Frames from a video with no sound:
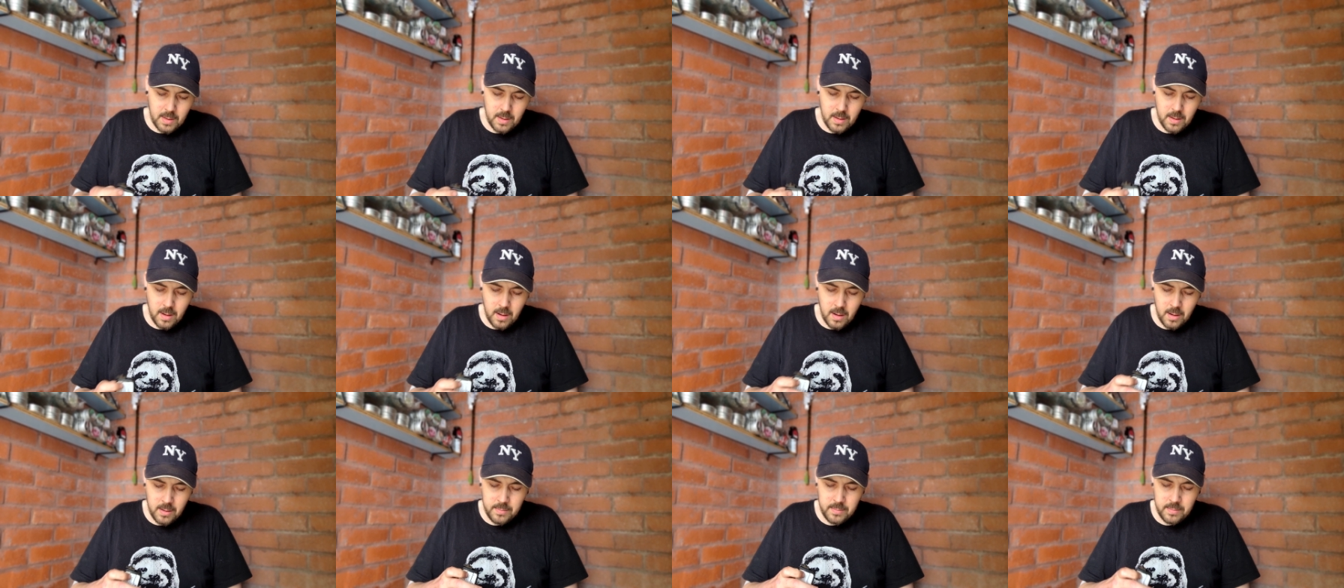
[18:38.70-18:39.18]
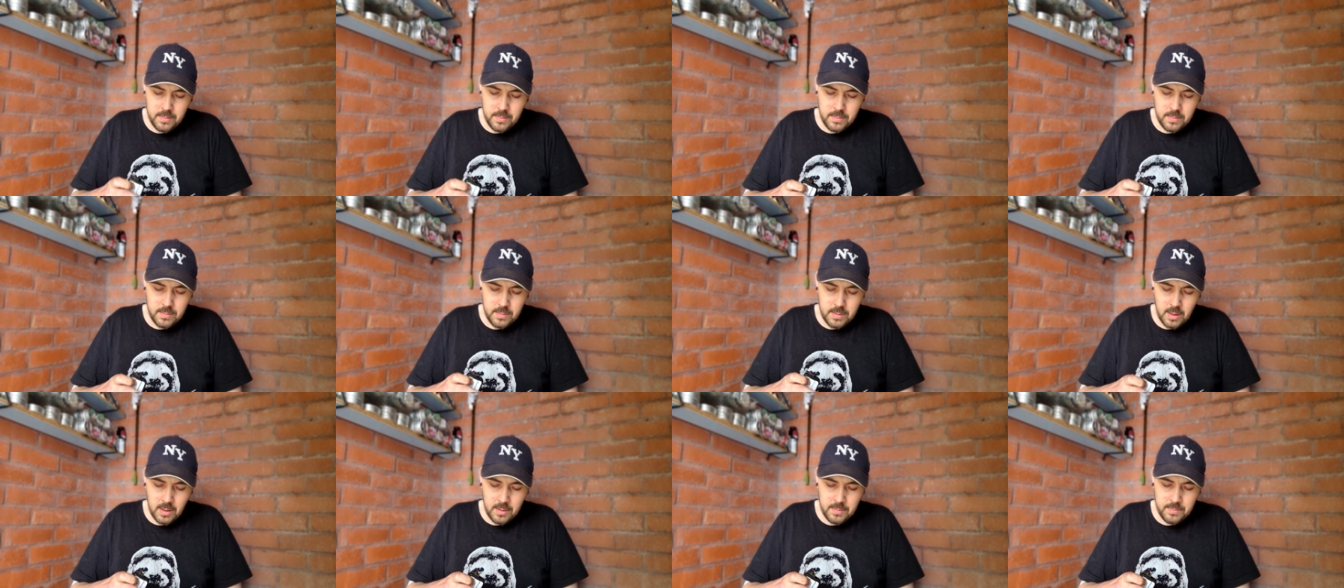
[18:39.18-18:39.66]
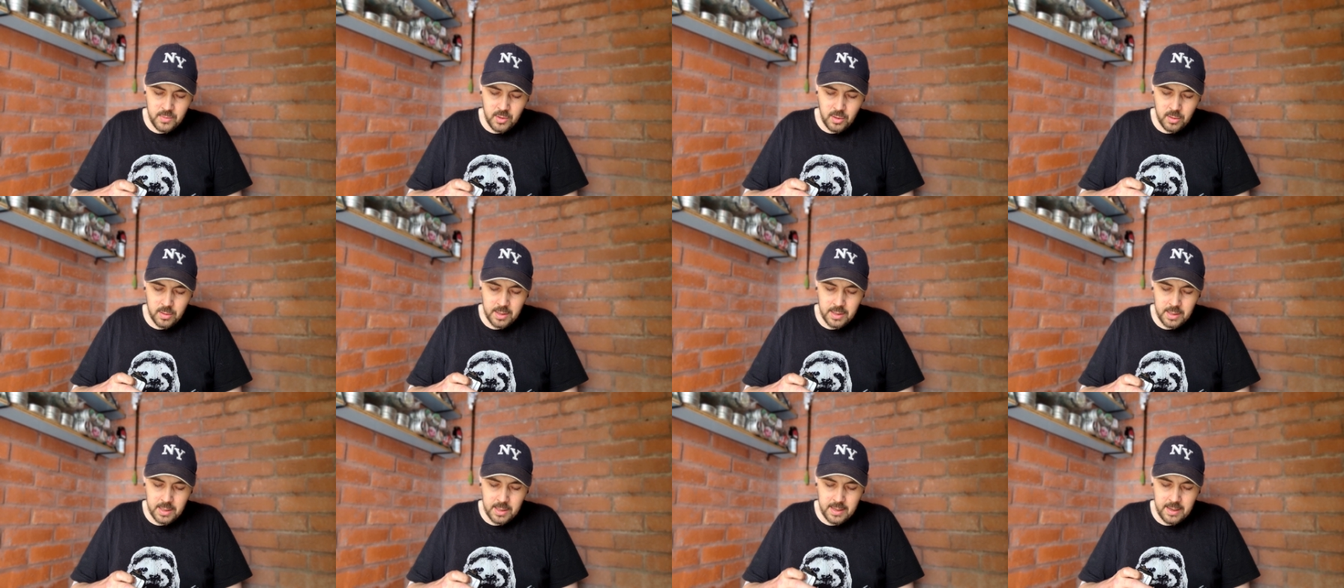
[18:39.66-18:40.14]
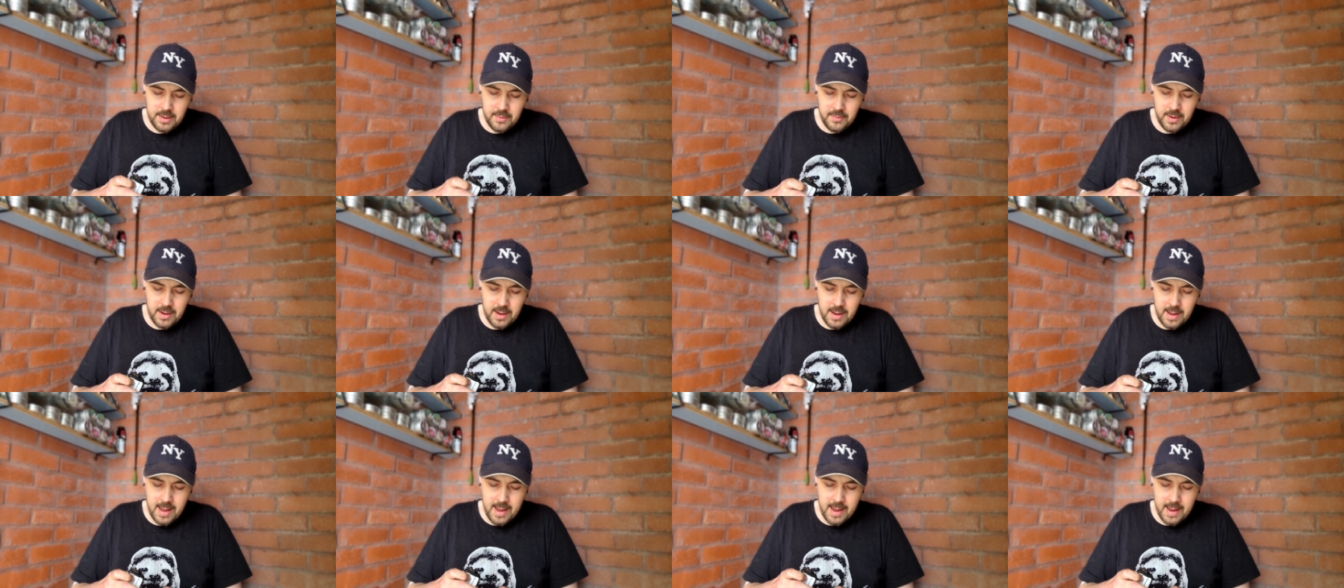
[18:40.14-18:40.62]
I'm. I'm not going to give
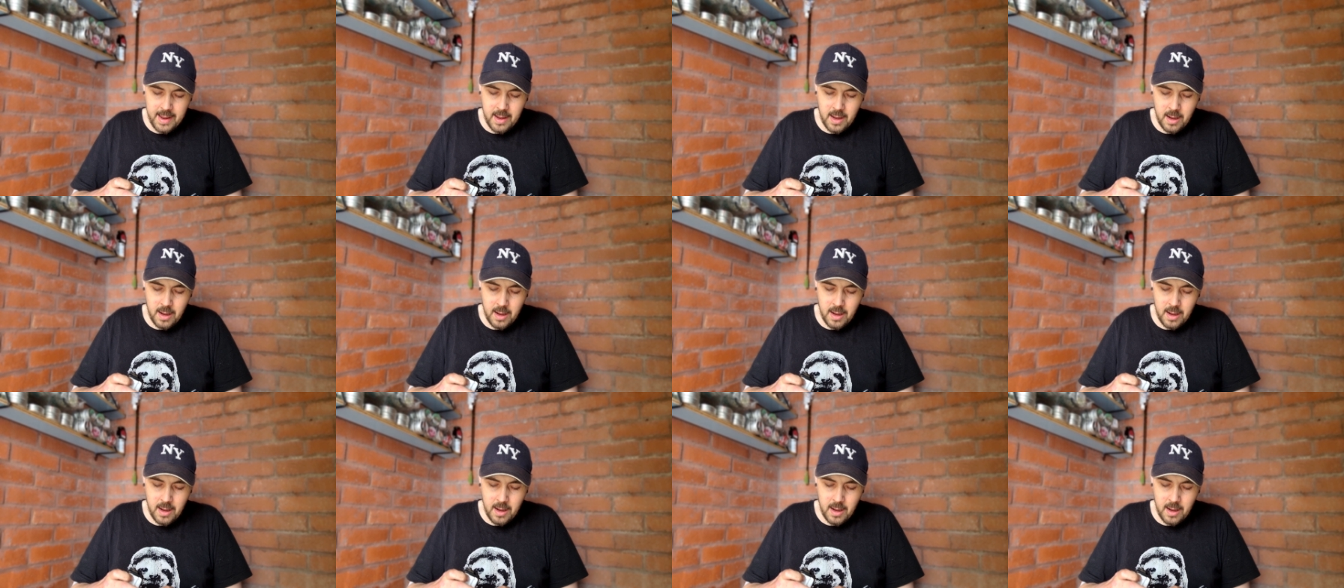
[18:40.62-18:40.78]
it a.